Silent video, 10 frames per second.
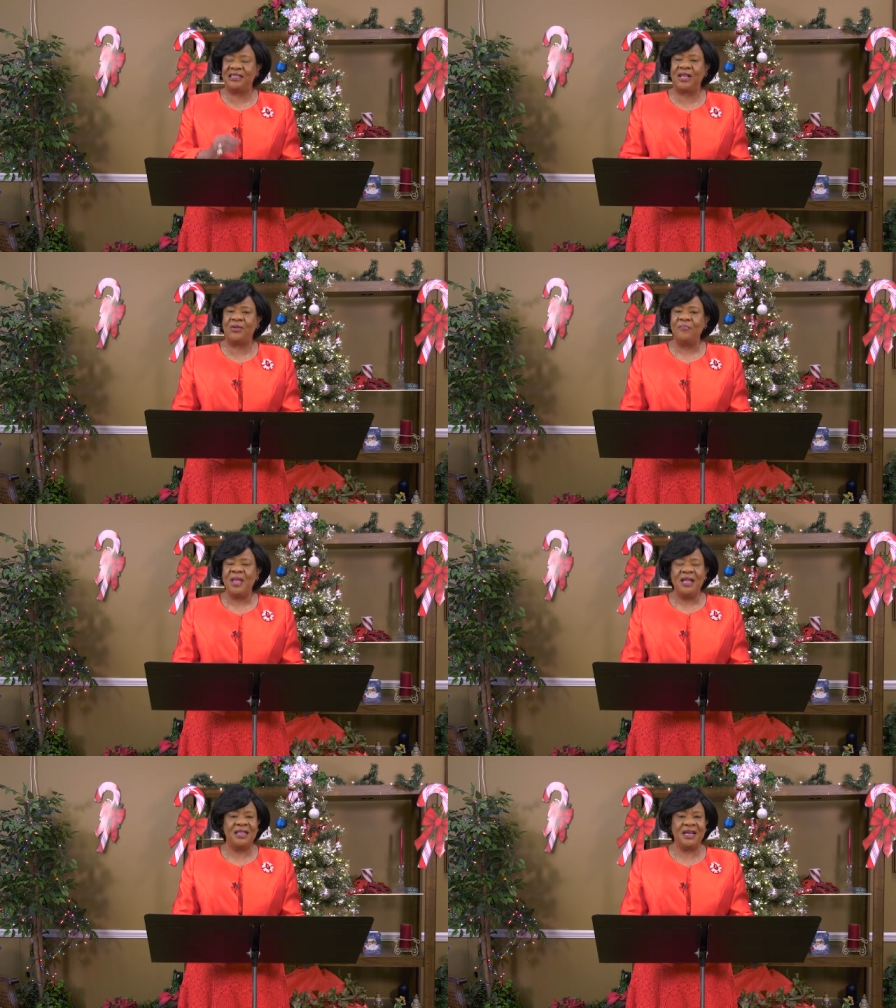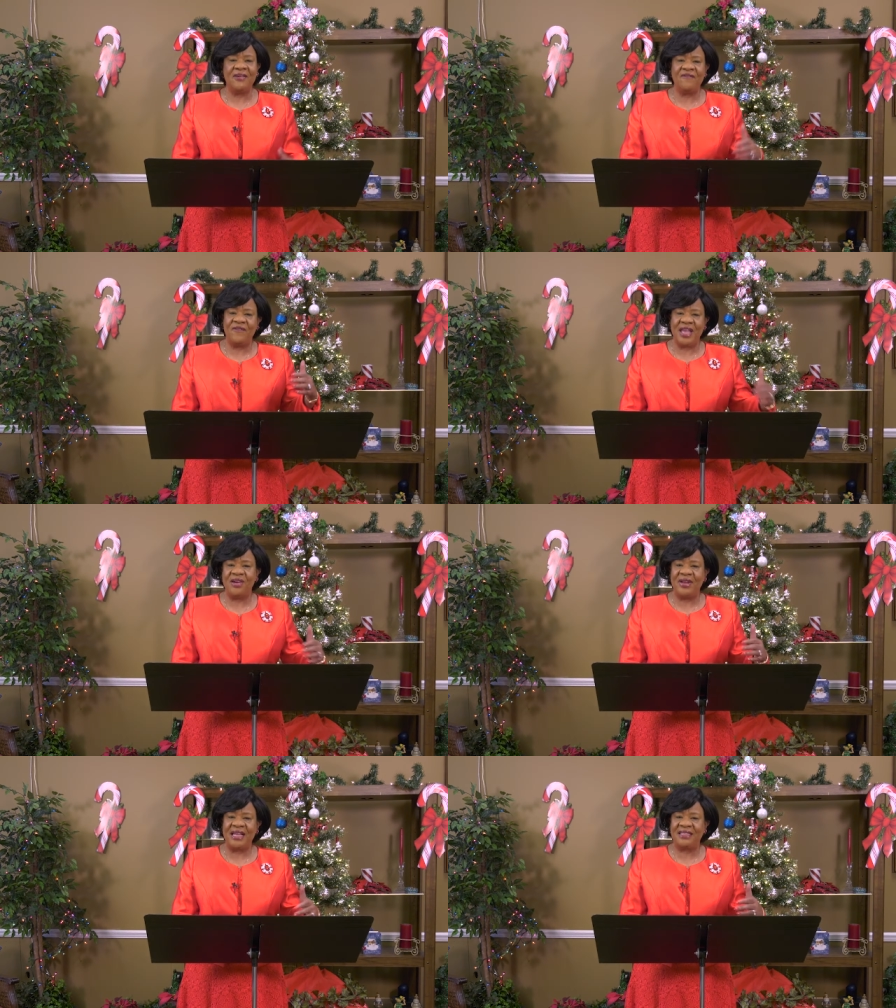So they're
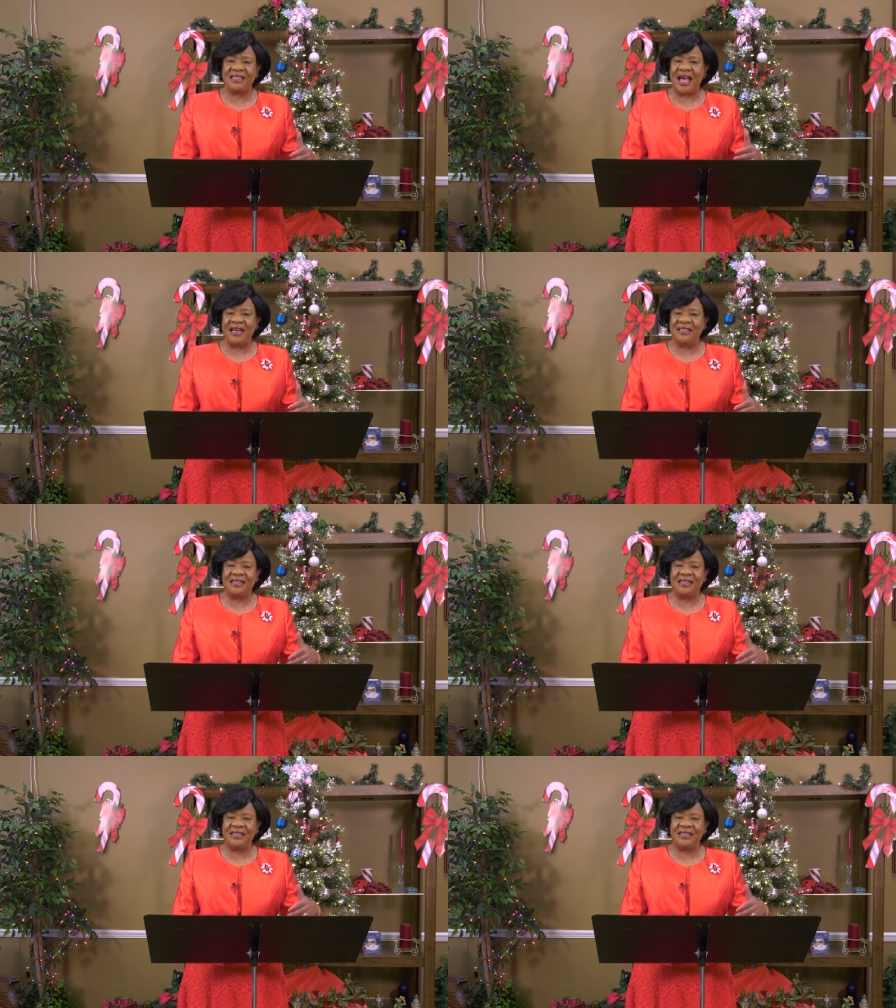very excited.